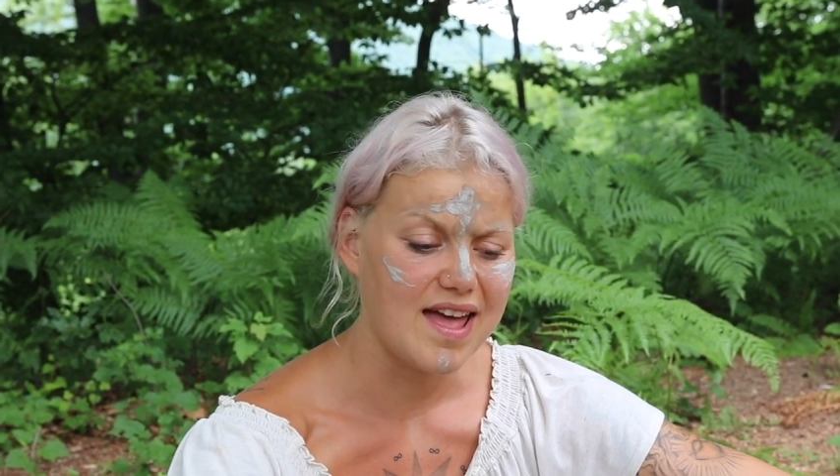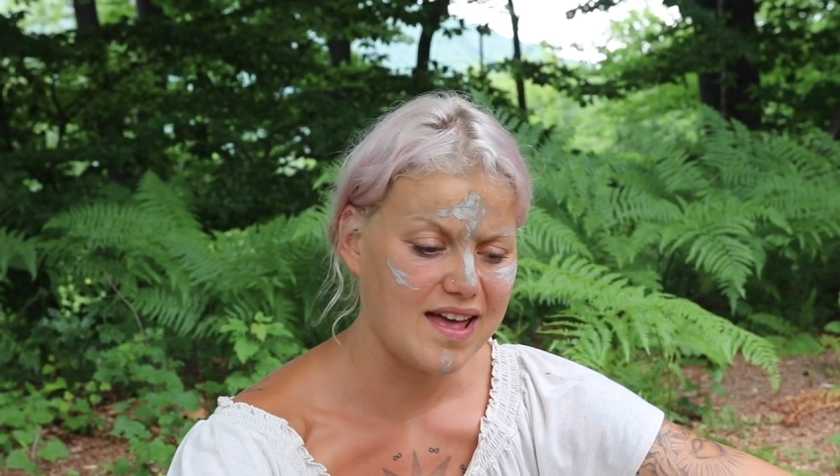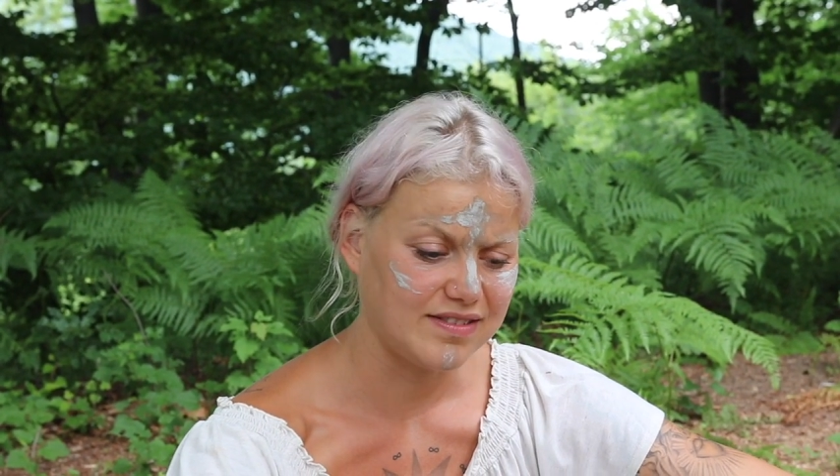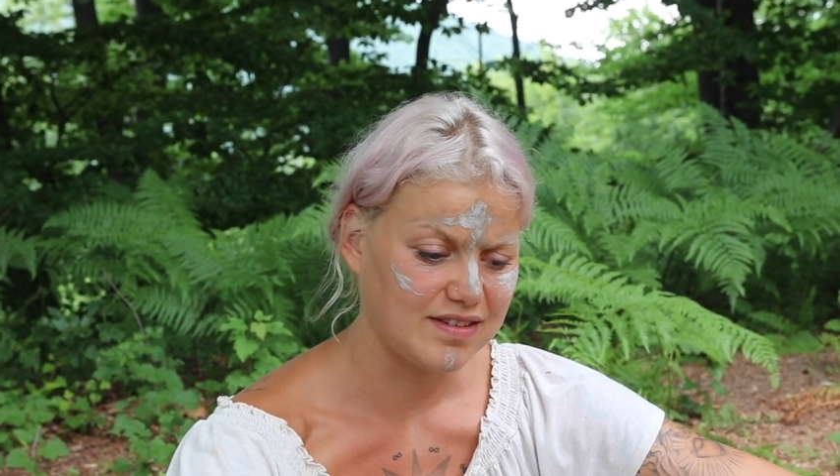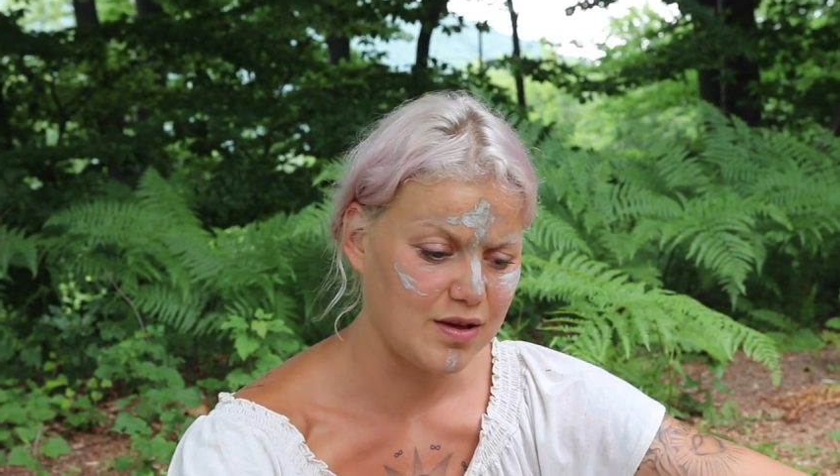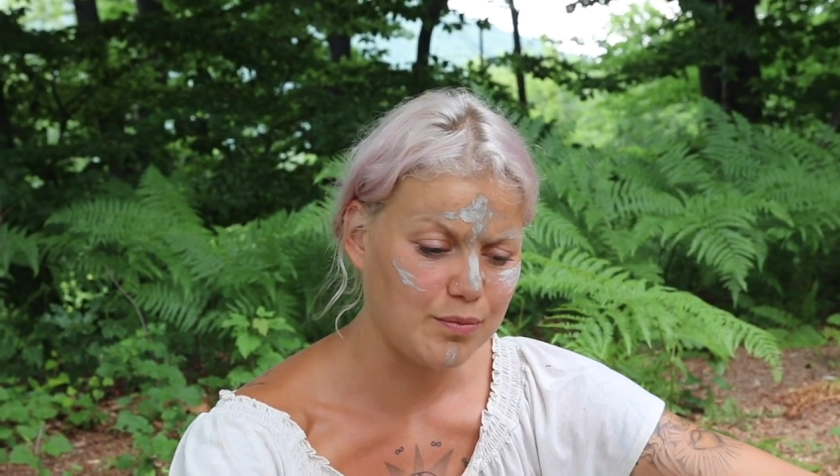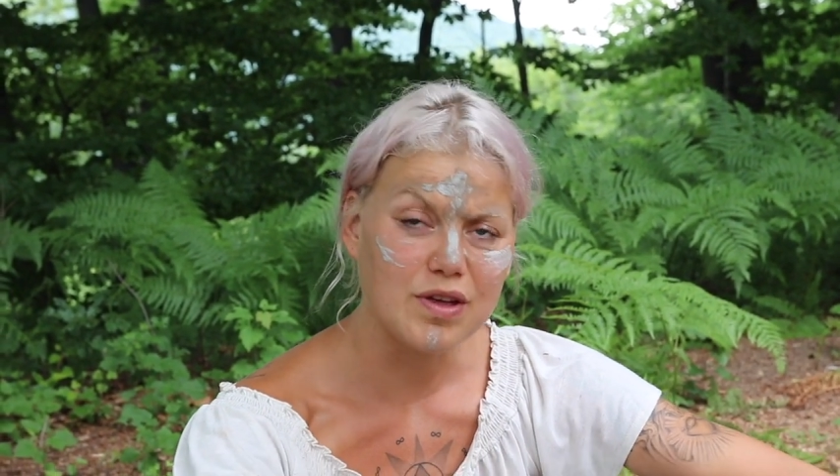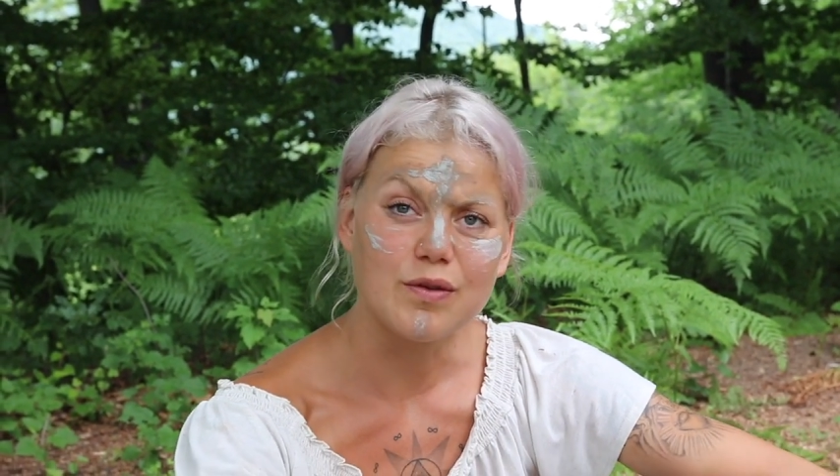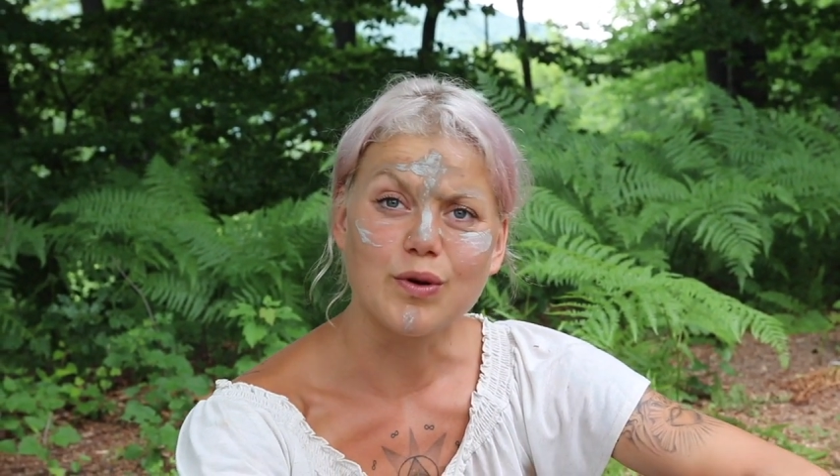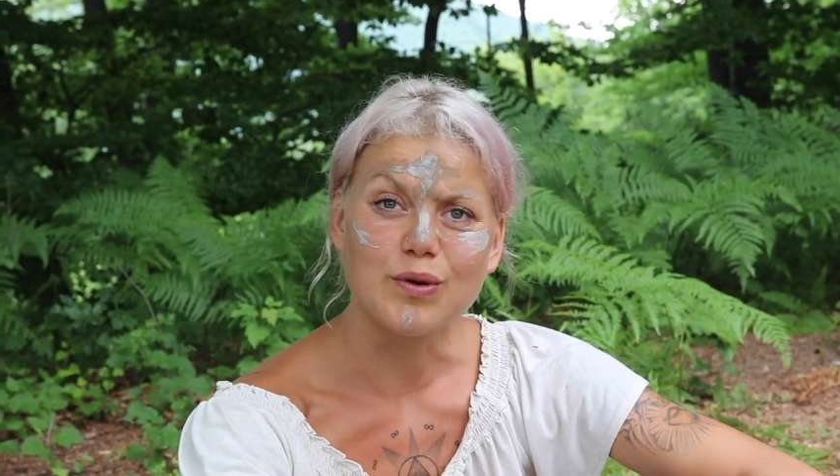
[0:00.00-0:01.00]
has a
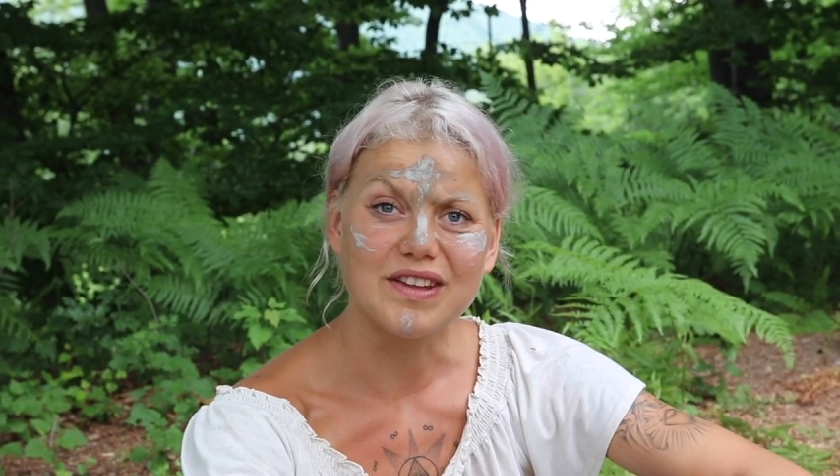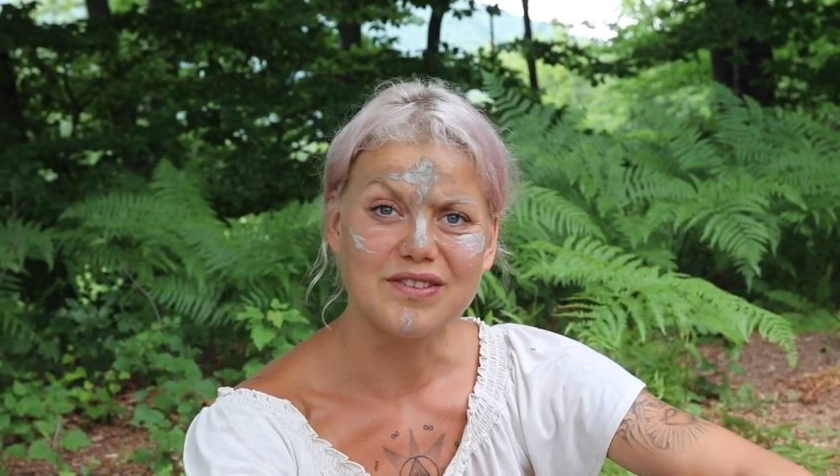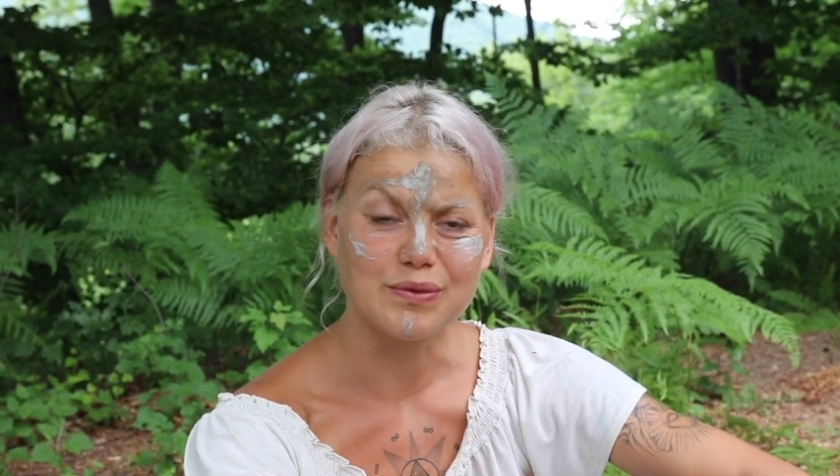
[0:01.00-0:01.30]
big role as